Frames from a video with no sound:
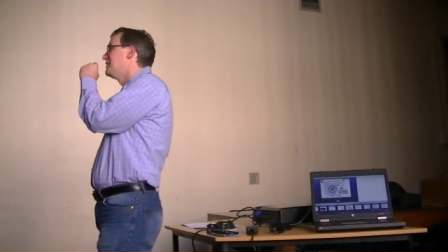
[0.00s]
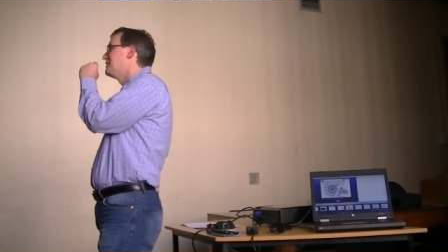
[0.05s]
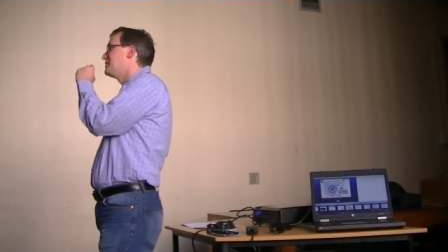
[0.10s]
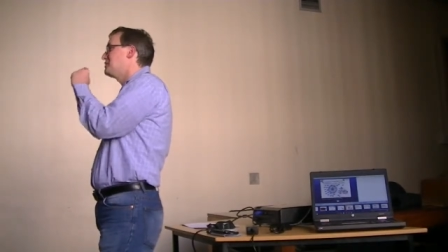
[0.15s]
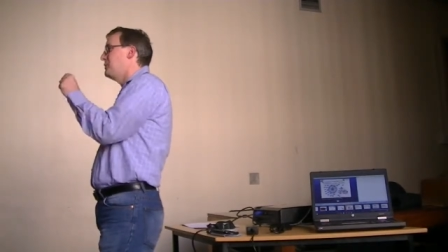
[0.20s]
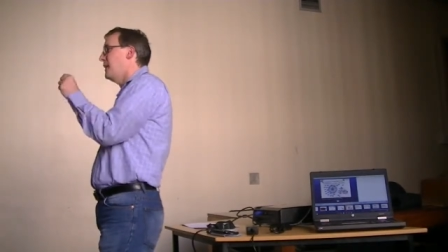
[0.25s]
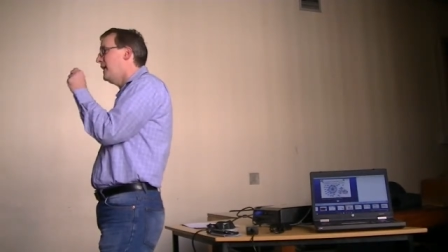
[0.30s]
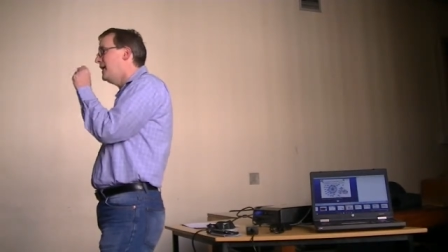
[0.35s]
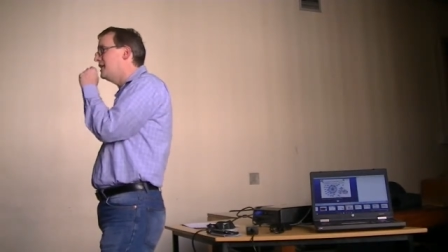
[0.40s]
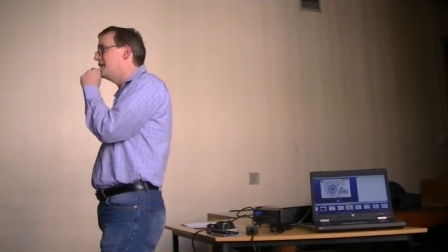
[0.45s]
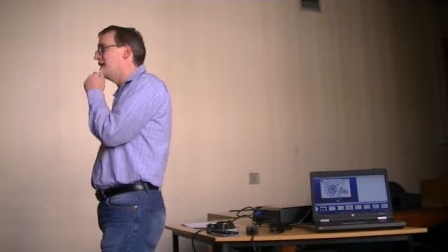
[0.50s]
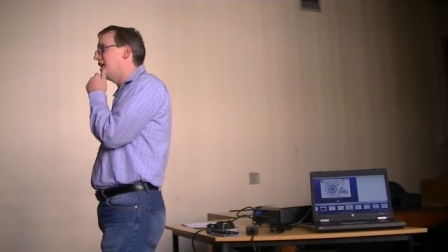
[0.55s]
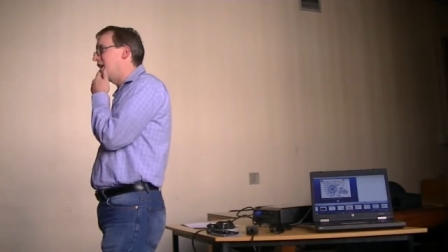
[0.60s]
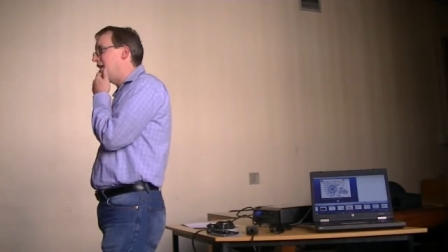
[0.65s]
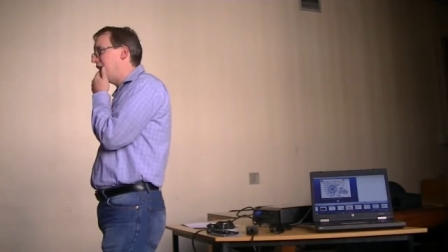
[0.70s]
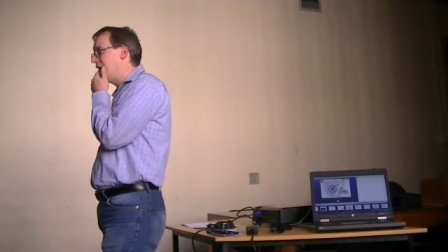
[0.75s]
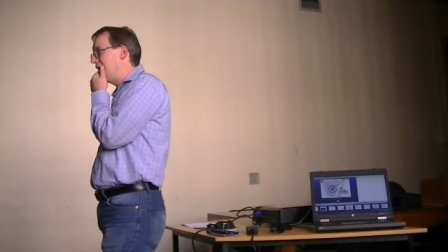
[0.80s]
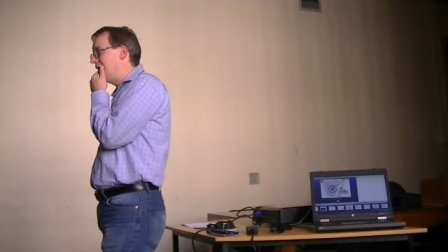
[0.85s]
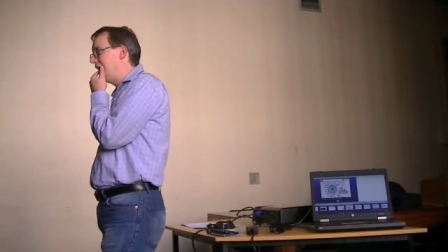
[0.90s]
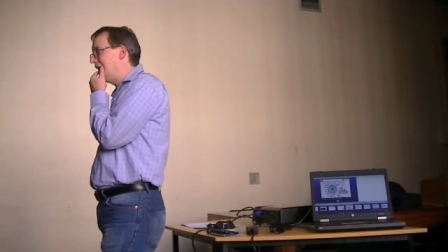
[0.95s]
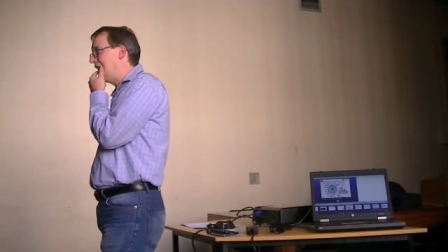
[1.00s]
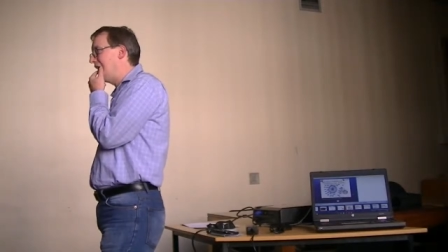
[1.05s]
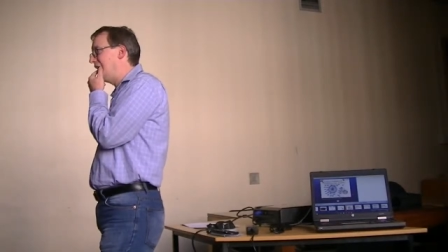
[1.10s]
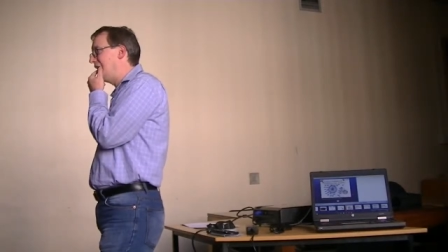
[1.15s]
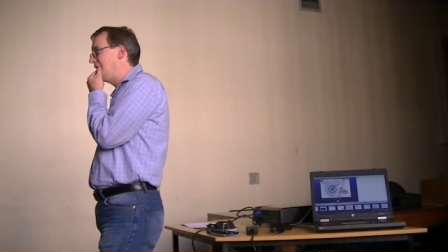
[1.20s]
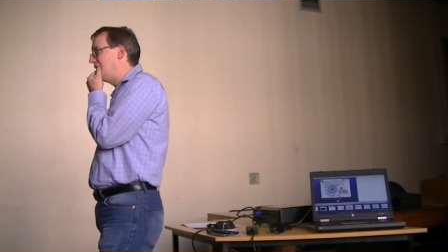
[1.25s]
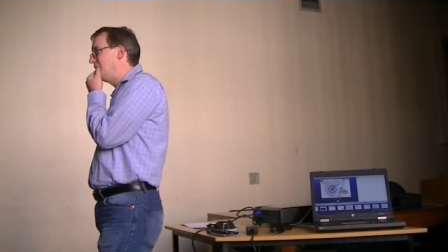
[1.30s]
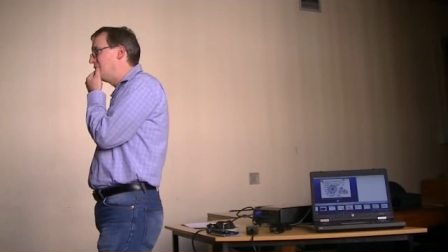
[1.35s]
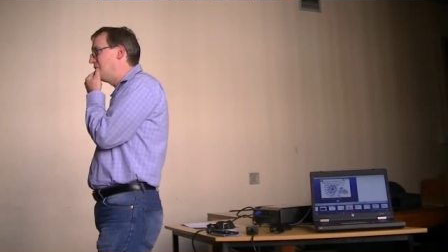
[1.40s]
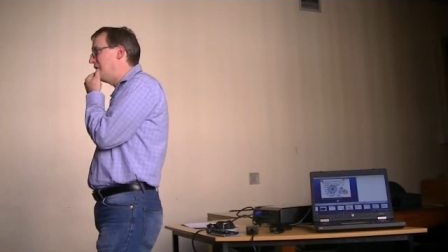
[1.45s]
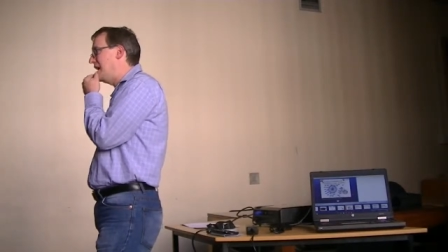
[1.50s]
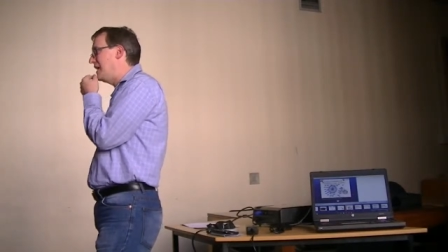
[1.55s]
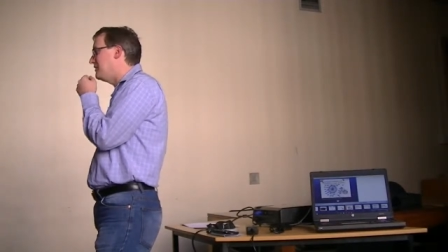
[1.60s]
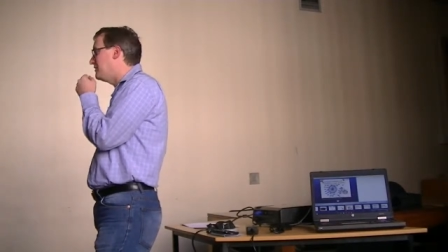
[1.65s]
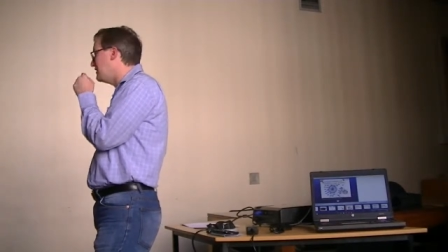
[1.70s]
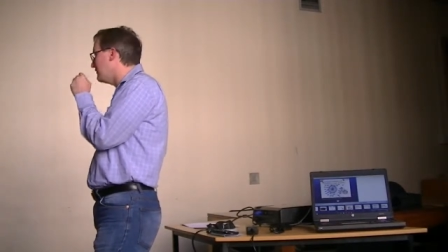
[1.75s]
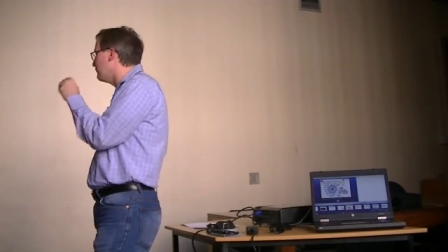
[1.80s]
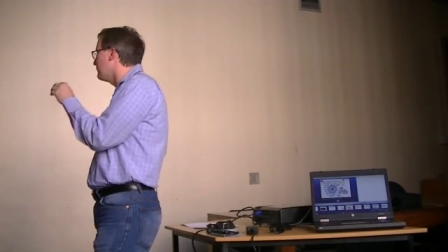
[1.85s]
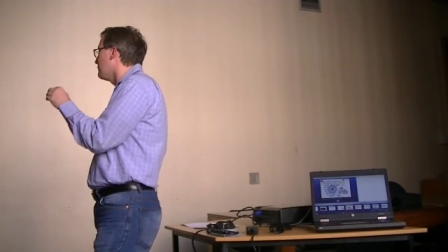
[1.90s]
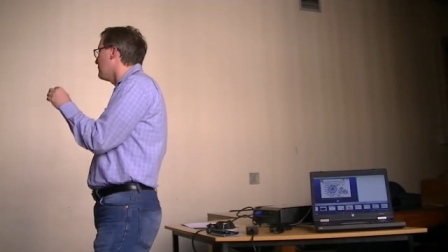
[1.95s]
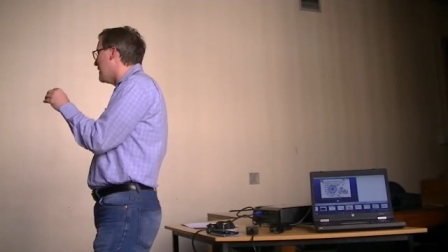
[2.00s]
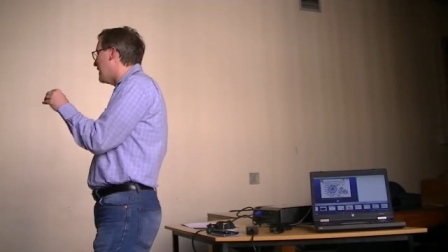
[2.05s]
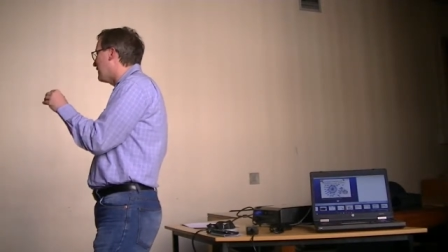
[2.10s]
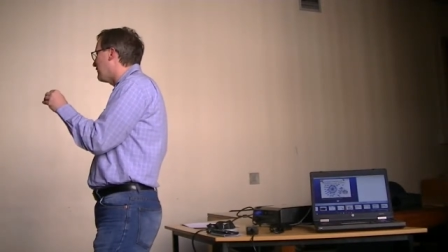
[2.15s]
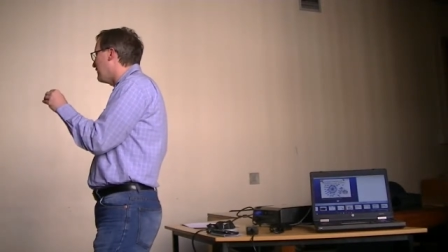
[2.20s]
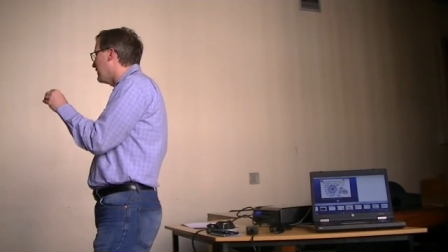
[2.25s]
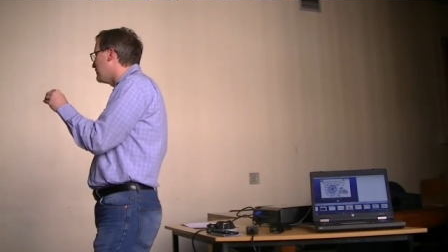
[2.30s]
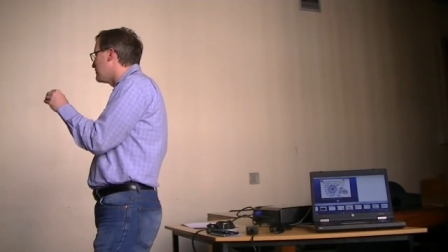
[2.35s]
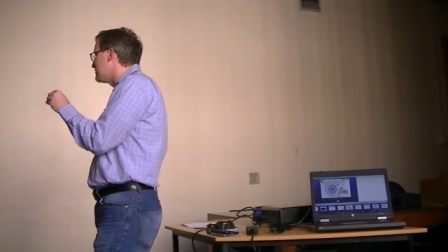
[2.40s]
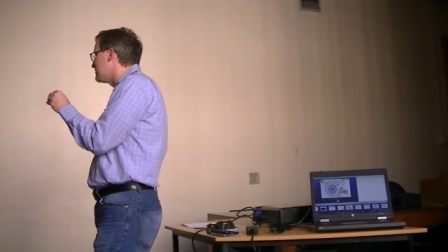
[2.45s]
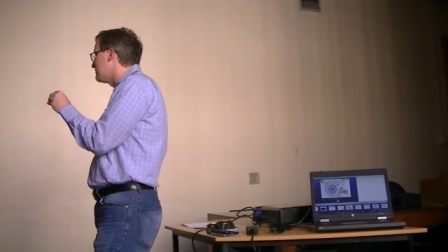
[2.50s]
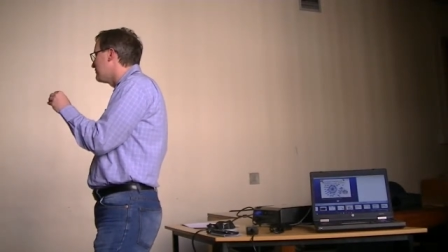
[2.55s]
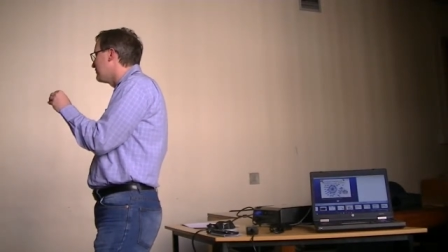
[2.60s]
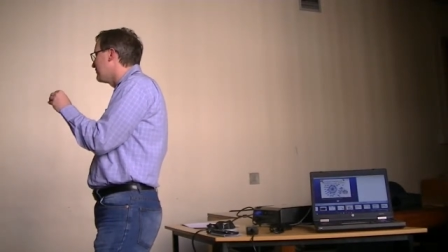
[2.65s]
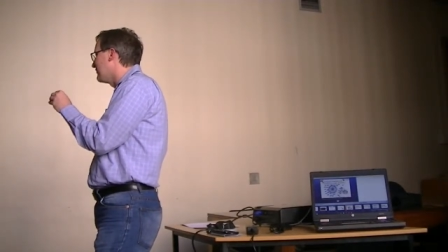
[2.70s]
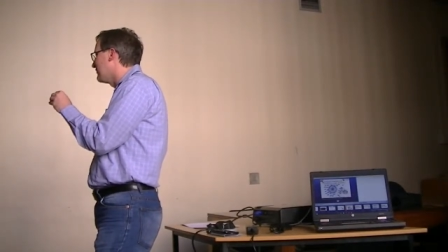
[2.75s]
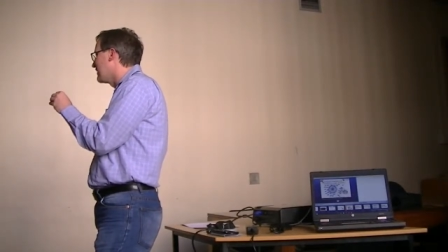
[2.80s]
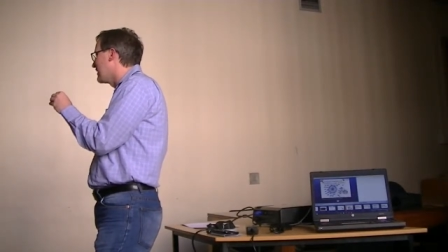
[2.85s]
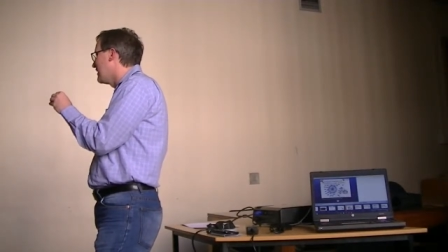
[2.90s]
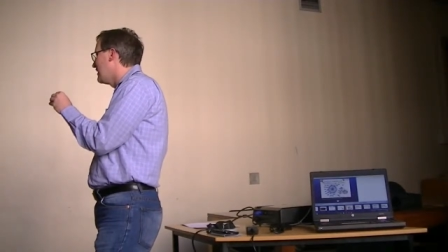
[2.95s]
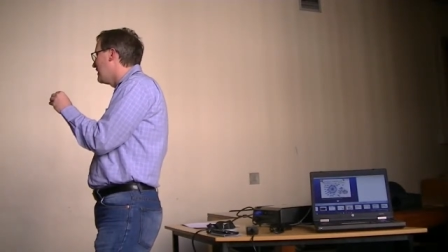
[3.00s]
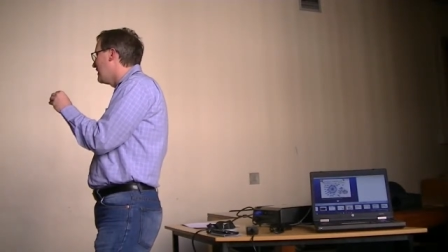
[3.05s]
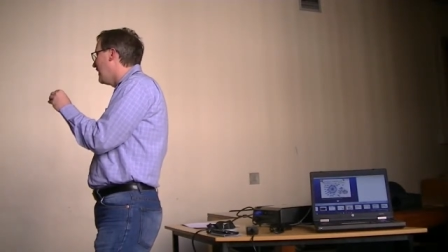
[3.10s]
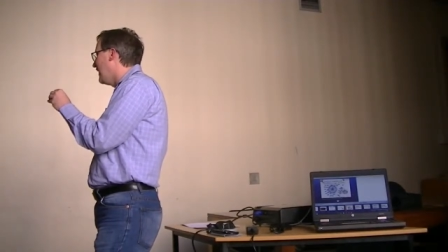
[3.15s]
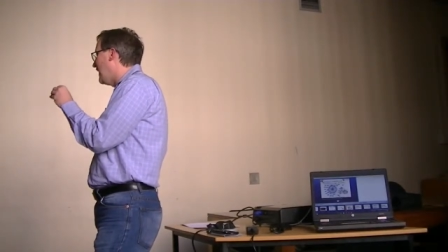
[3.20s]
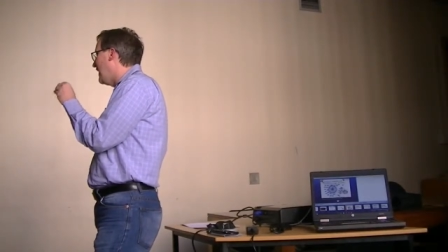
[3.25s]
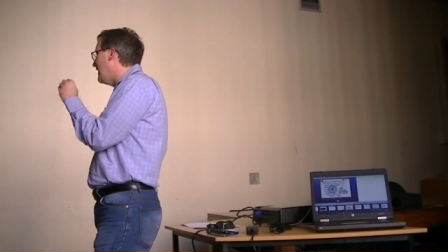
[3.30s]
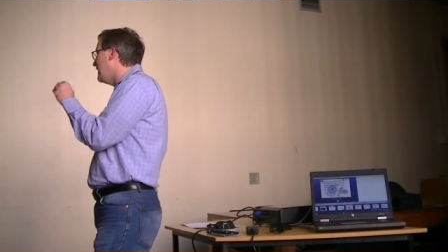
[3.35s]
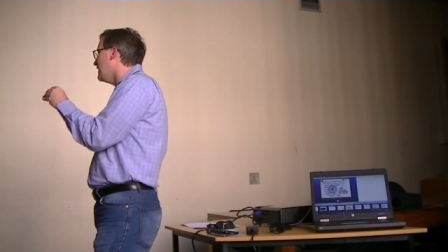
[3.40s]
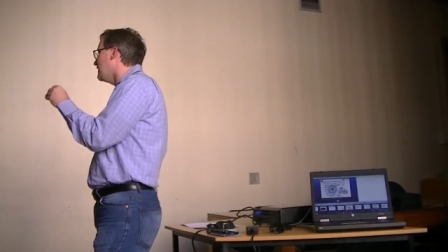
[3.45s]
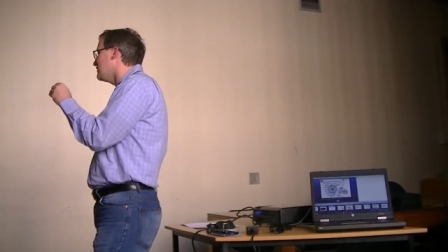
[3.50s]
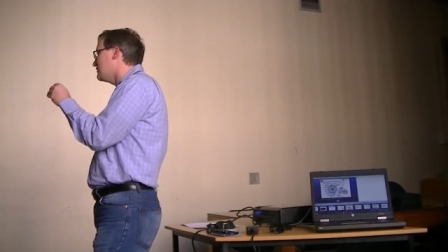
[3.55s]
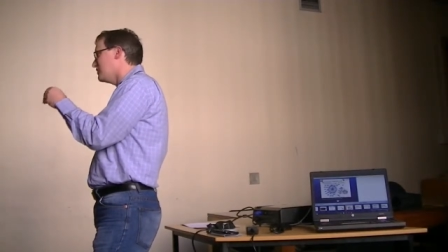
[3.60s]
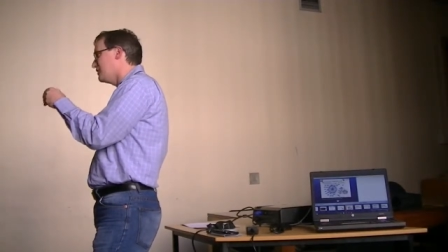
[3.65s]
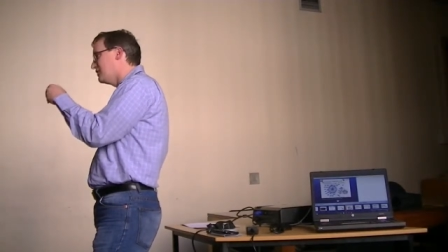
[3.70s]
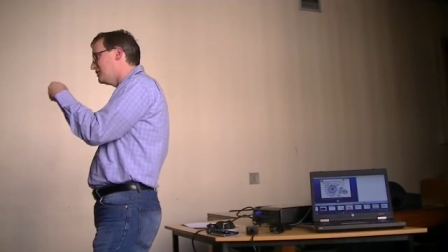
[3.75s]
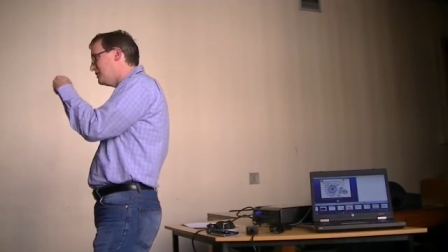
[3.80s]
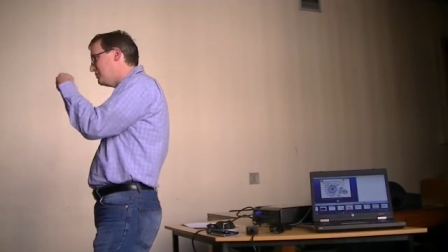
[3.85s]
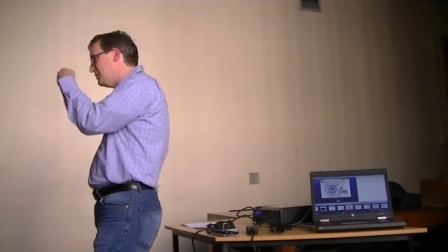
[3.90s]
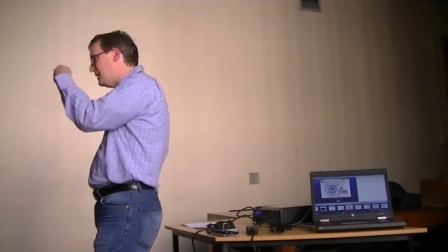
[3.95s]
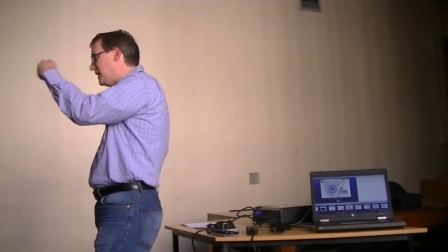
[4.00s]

Trey and I had different backgrounds. I entered the